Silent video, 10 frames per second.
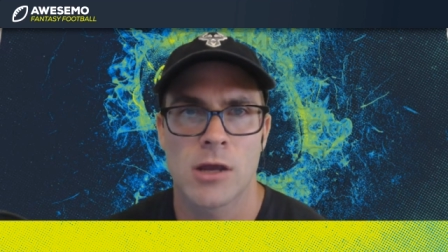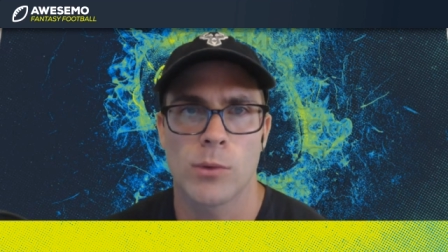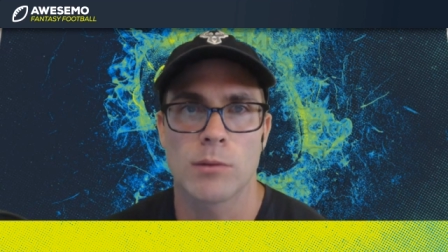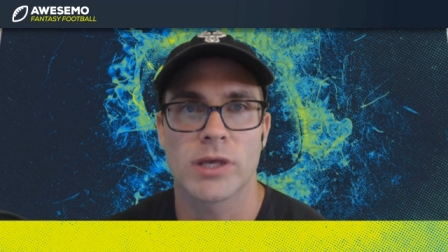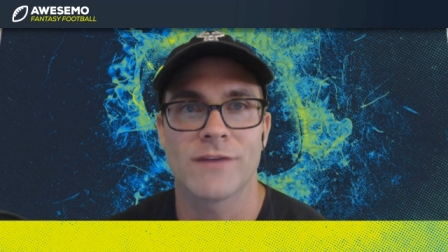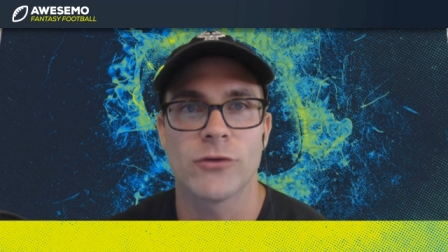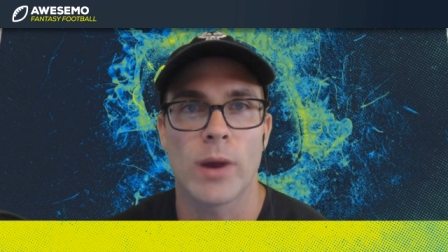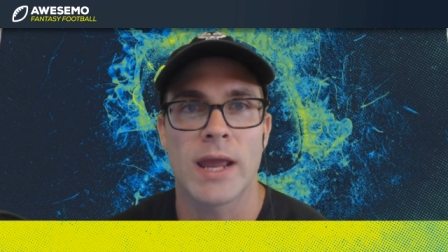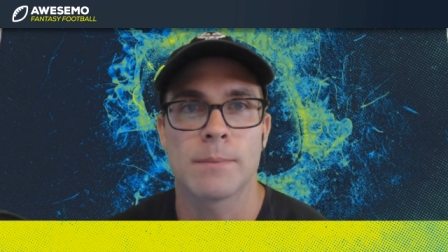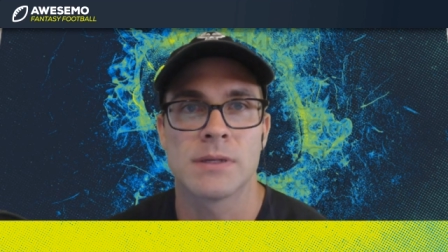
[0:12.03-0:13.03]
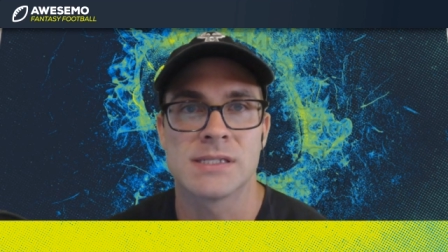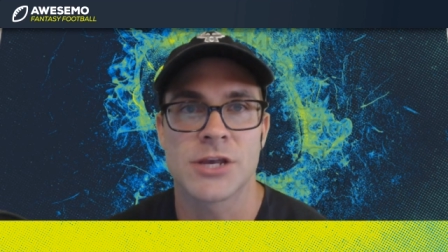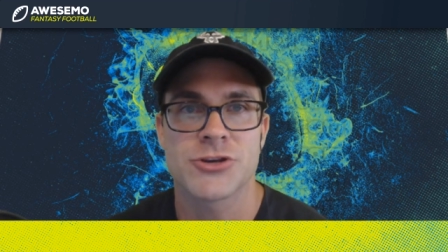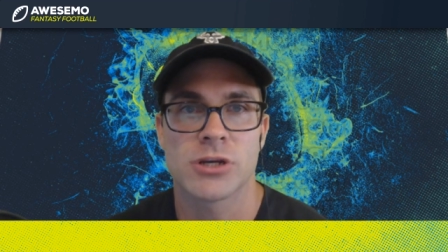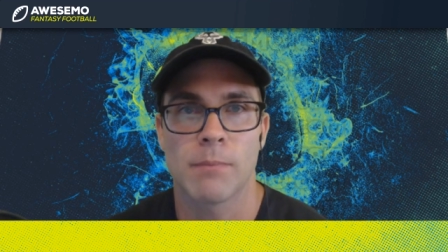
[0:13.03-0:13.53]
We will give you a
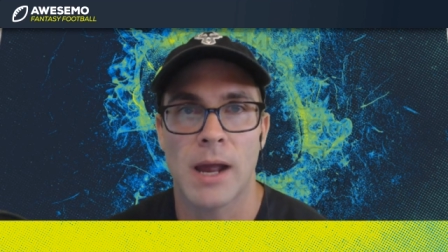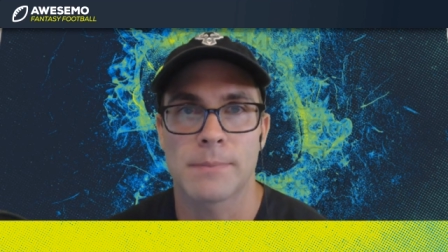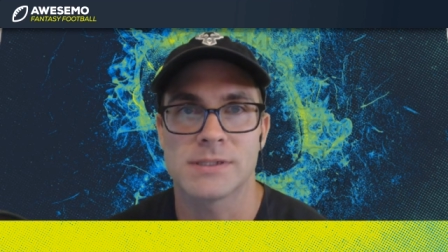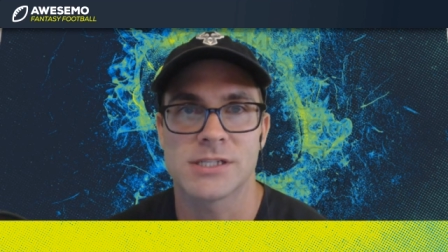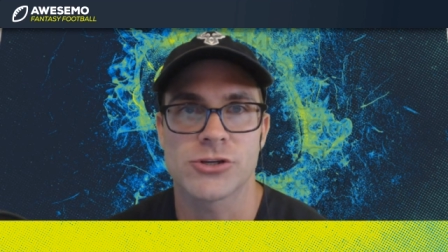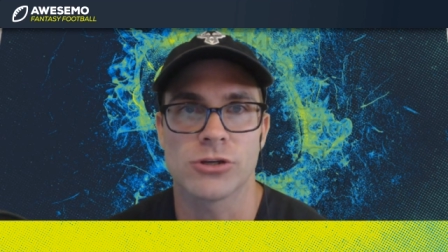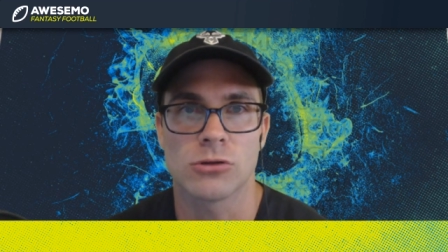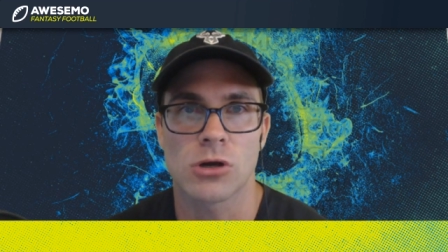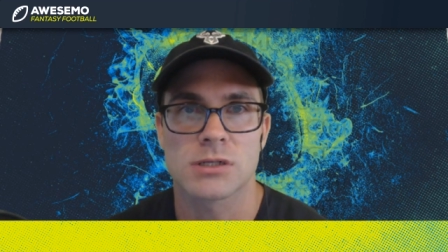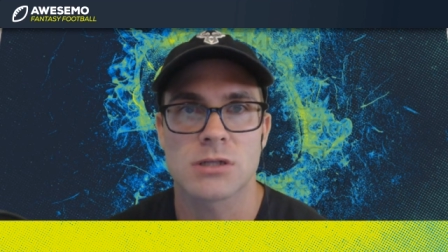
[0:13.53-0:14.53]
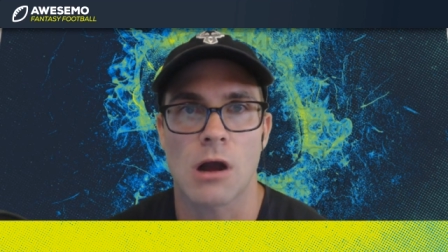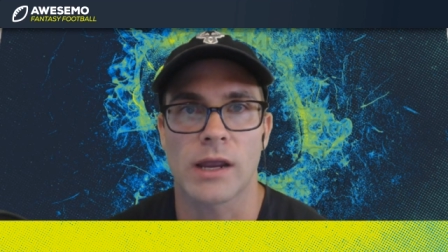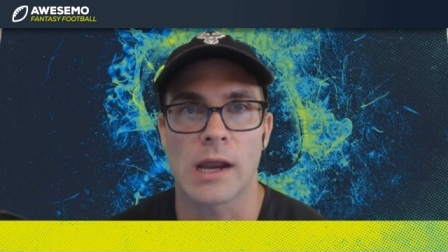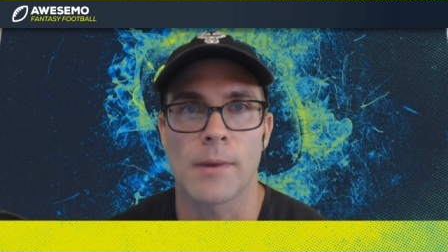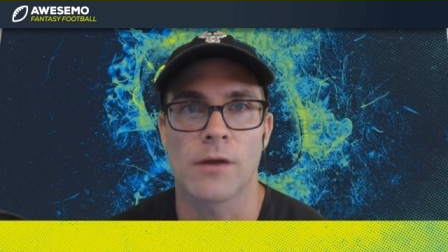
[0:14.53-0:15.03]
position by position look,
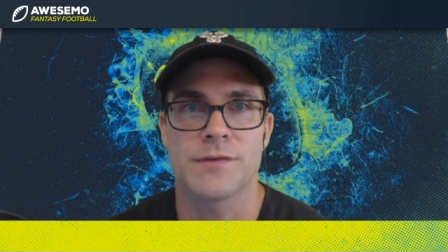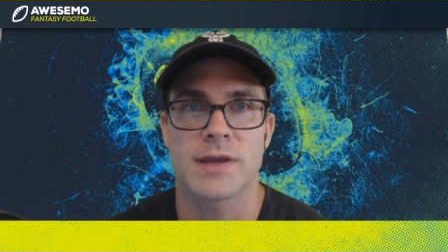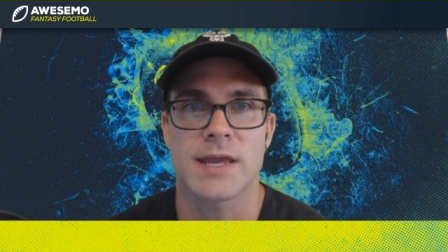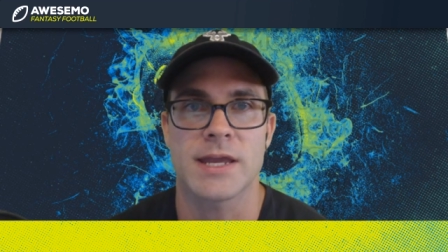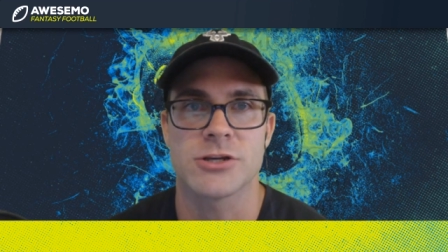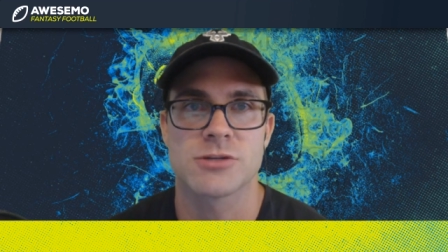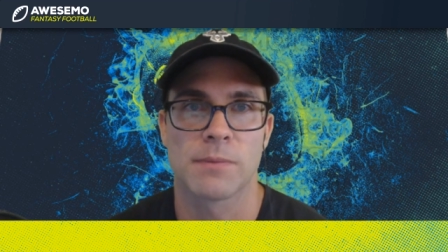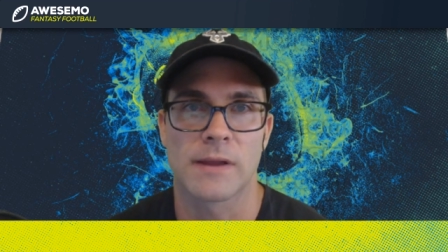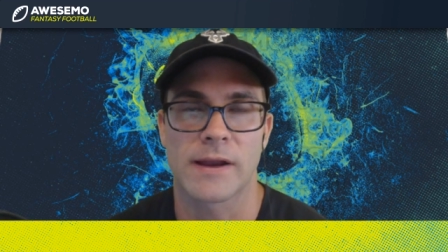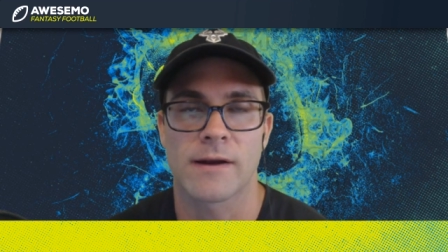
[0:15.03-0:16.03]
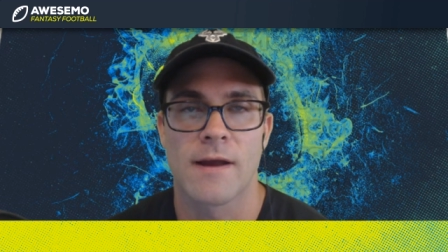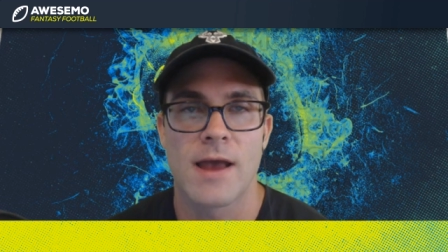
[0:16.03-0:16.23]
talking about the each player